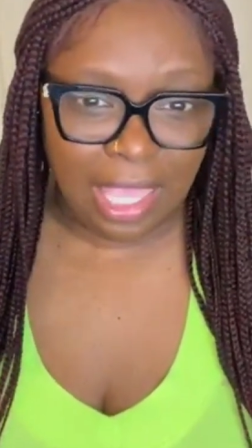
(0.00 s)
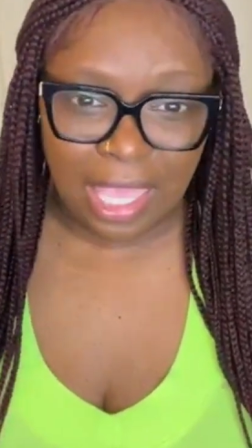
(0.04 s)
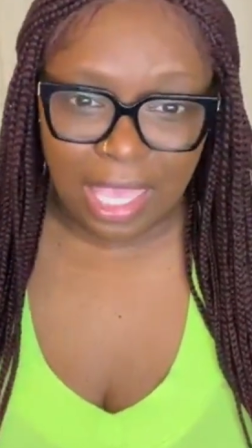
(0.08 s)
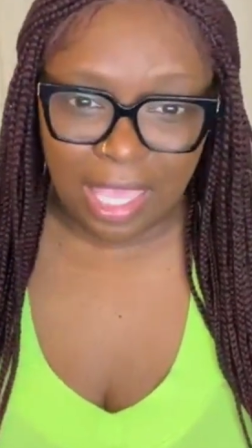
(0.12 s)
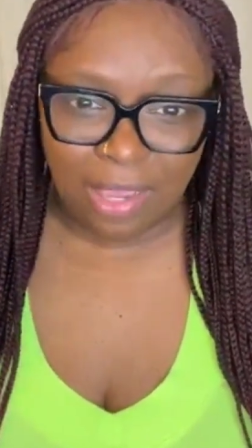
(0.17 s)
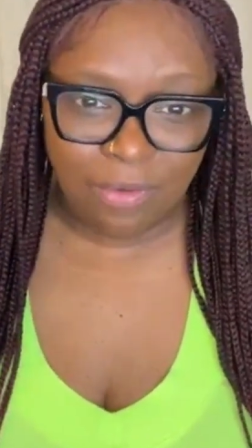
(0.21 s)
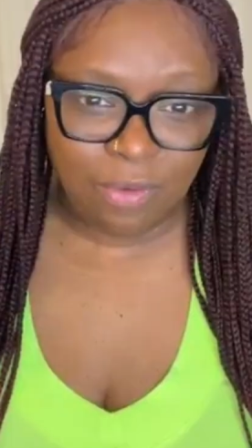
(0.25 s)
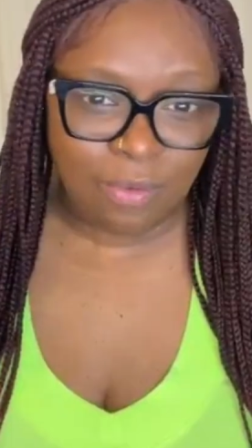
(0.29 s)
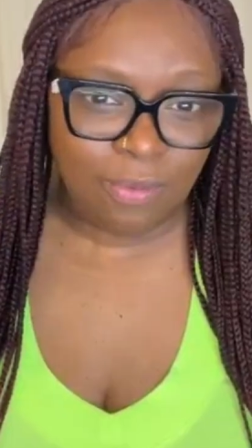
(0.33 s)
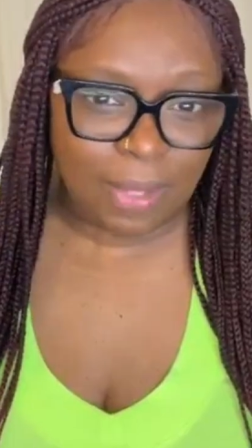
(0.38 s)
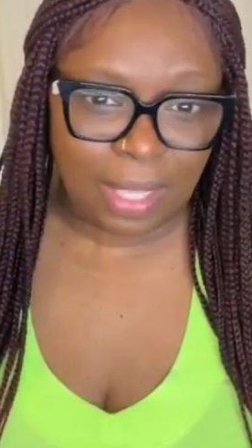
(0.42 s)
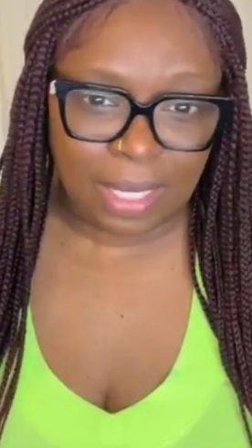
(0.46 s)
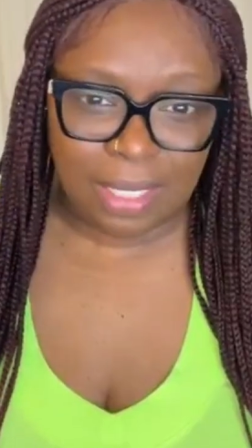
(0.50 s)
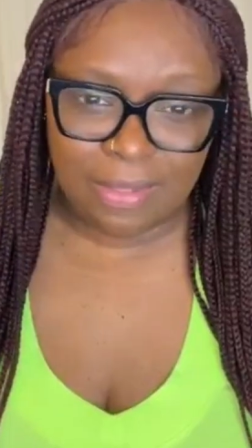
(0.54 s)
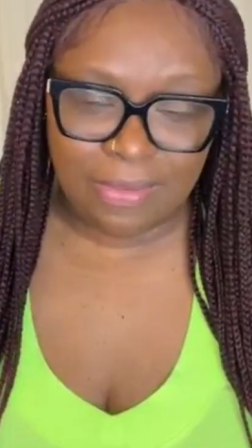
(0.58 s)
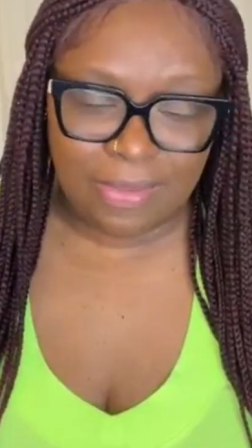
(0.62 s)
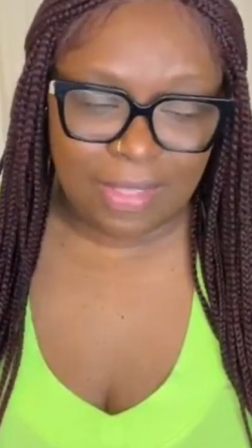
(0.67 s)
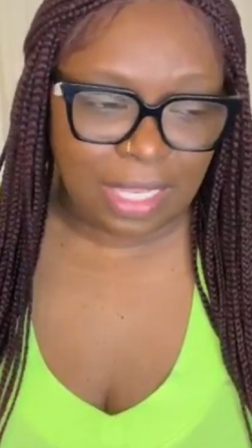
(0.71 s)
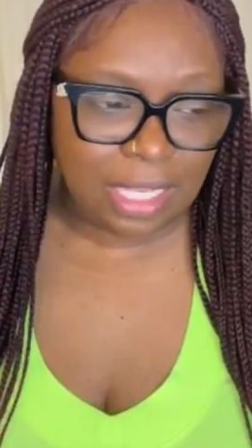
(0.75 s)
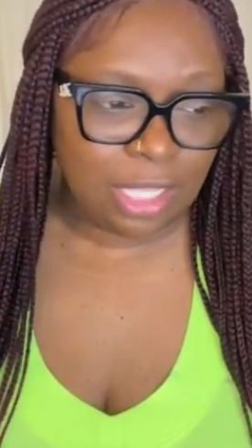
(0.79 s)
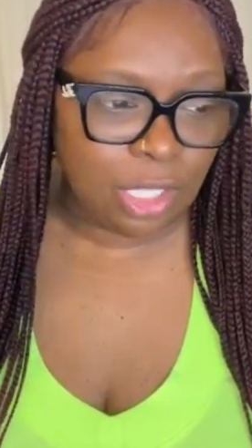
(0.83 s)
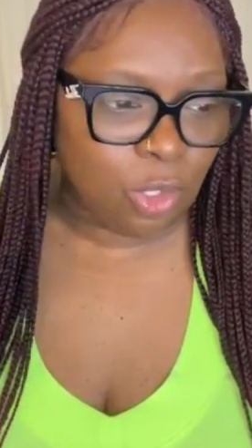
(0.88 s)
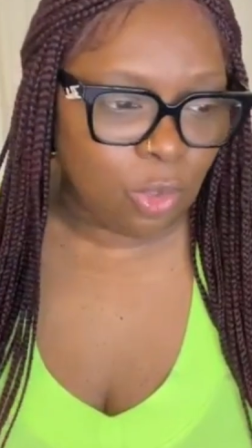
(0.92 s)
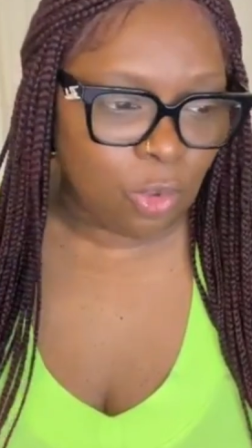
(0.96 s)

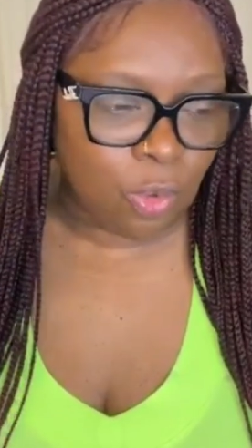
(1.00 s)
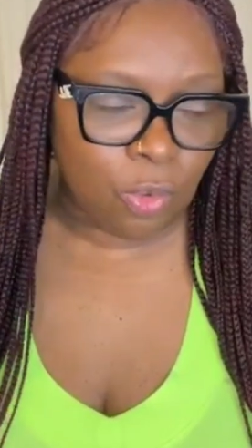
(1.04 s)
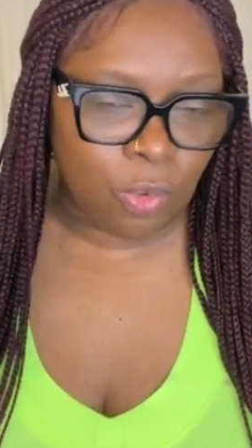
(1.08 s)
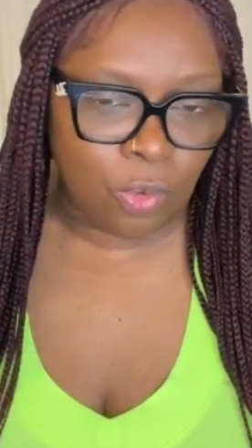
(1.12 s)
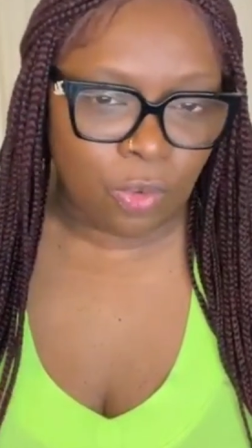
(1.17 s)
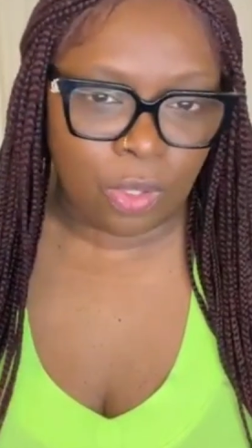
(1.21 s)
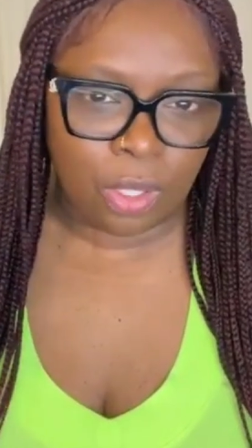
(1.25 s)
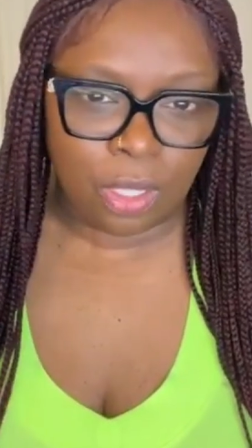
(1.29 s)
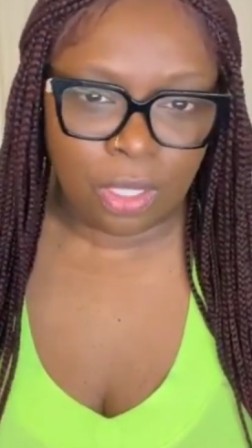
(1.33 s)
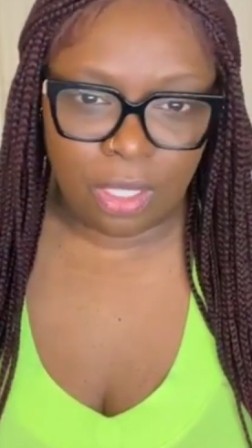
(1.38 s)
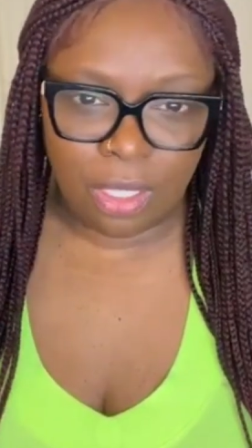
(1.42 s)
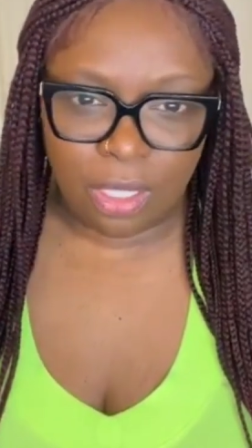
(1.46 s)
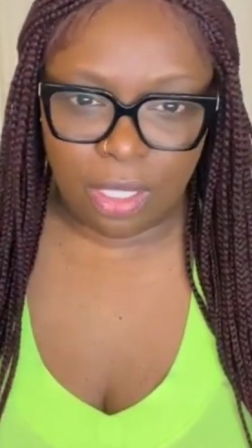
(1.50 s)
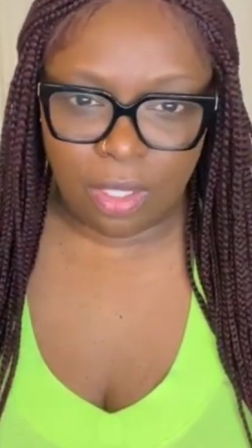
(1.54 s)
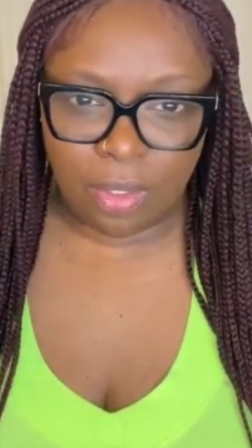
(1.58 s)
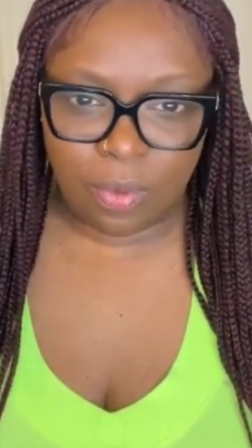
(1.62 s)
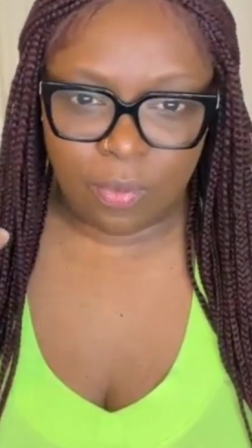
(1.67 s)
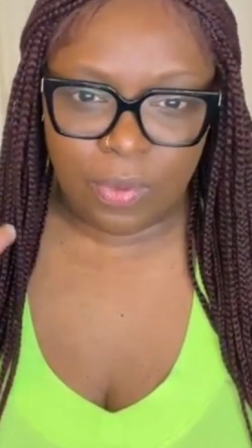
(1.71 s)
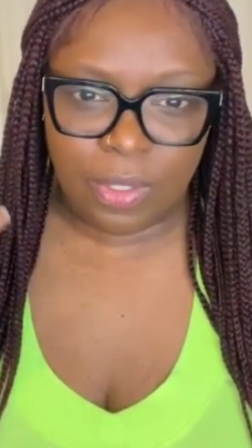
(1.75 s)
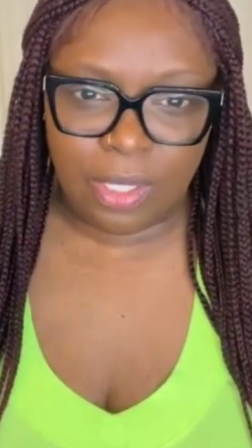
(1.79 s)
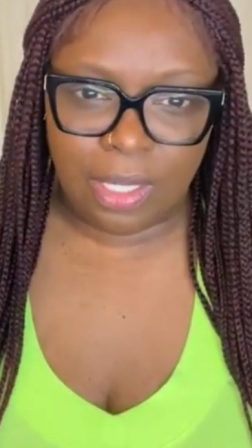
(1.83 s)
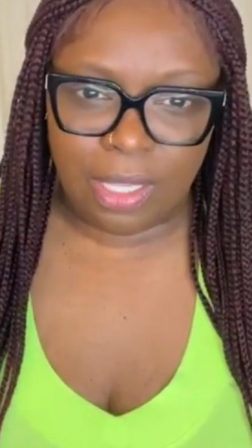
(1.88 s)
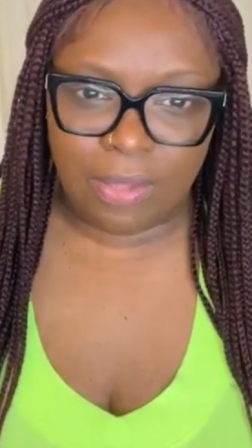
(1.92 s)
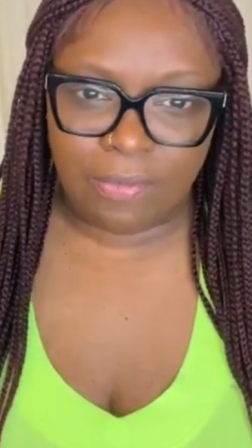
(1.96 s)
Everybody telling you, oh,
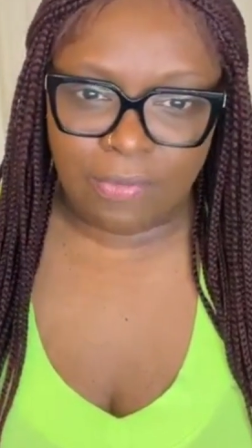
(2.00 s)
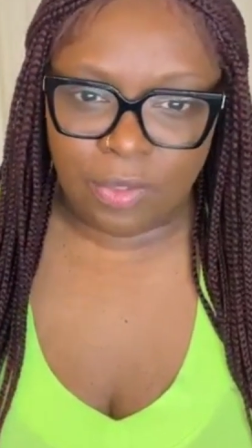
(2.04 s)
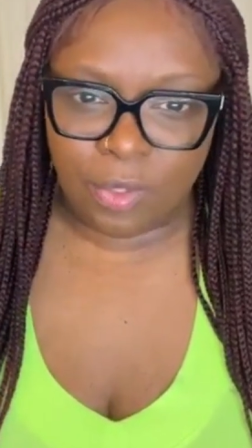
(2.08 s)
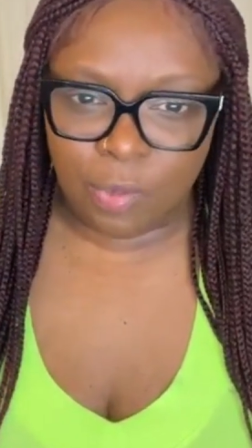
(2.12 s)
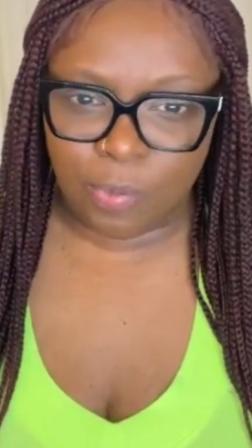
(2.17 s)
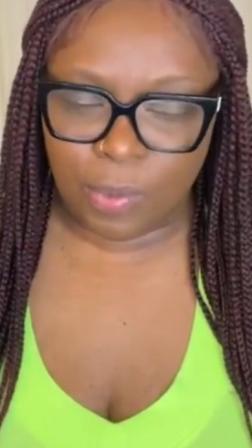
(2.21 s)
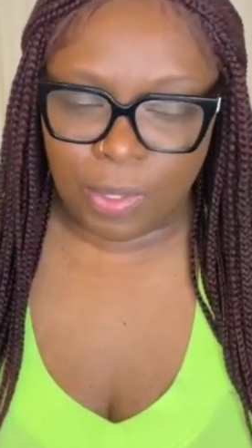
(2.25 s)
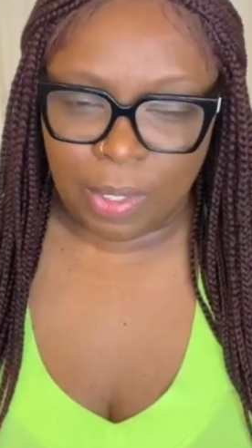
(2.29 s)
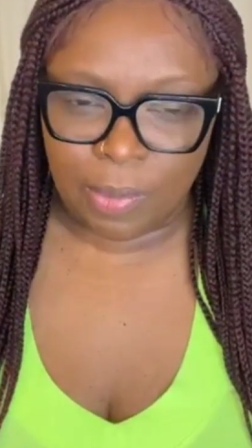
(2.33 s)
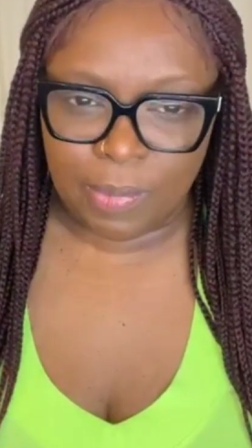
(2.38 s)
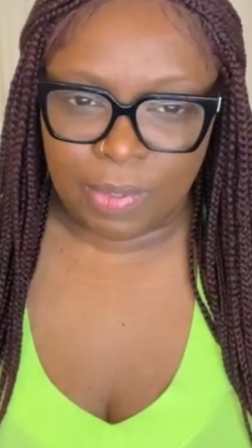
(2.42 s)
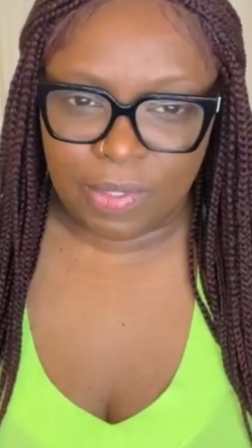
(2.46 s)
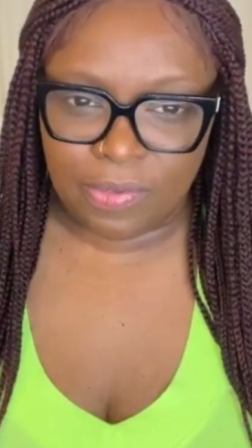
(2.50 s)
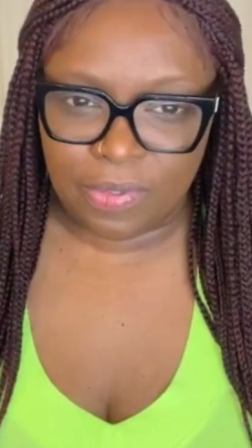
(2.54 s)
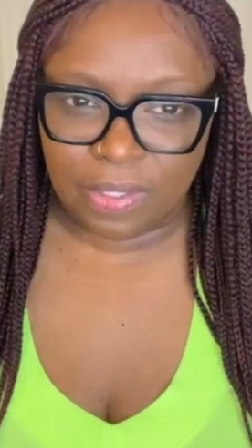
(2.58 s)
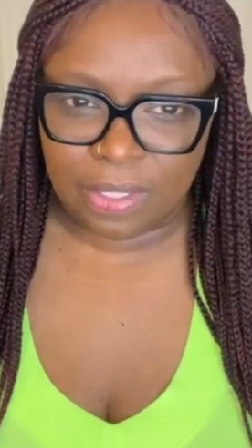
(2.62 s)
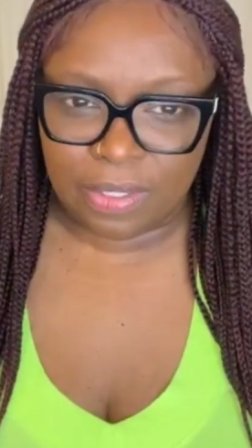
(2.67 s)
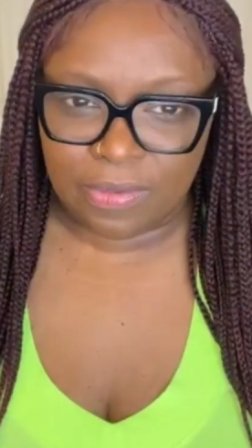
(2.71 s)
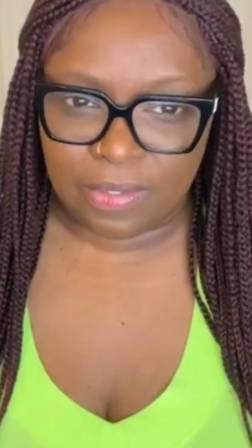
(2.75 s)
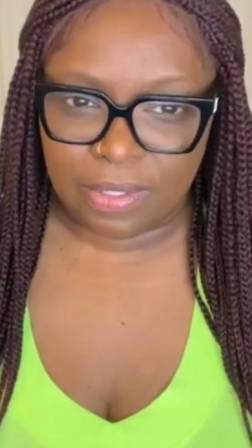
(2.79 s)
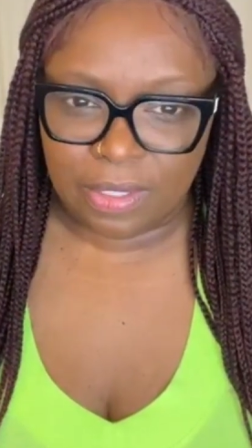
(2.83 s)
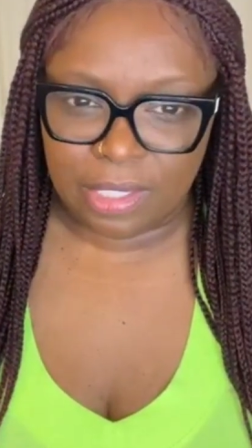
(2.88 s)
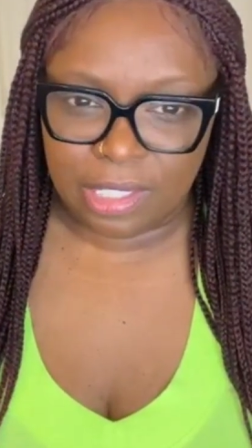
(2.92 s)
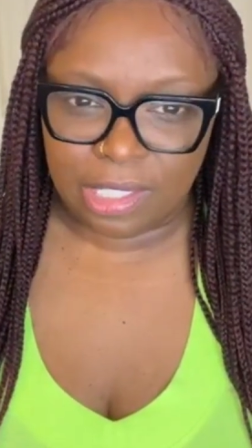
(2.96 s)
we don't have no
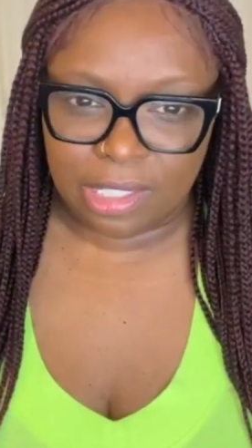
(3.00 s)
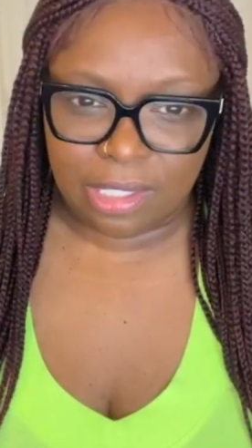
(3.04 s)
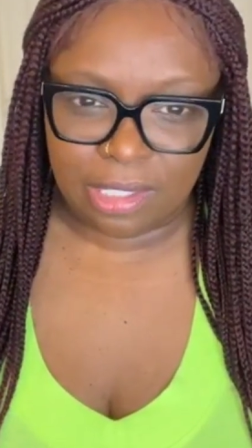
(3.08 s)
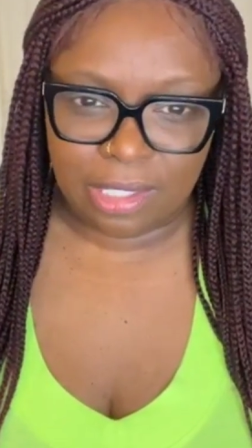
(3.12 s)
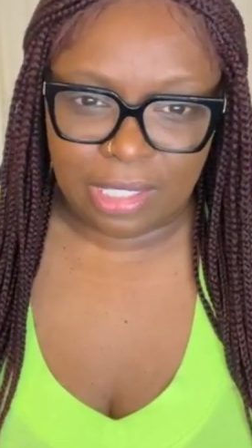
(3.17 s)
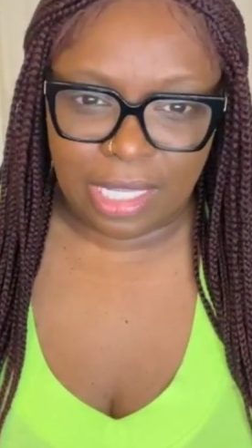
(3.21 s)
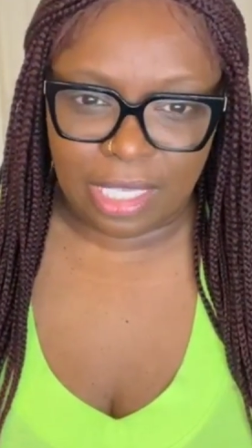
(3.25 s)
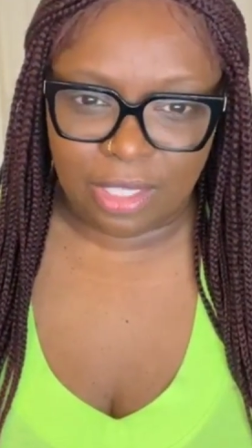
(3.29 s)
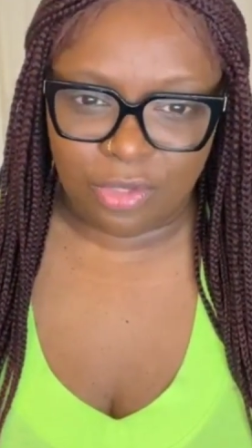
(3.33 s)
appointments until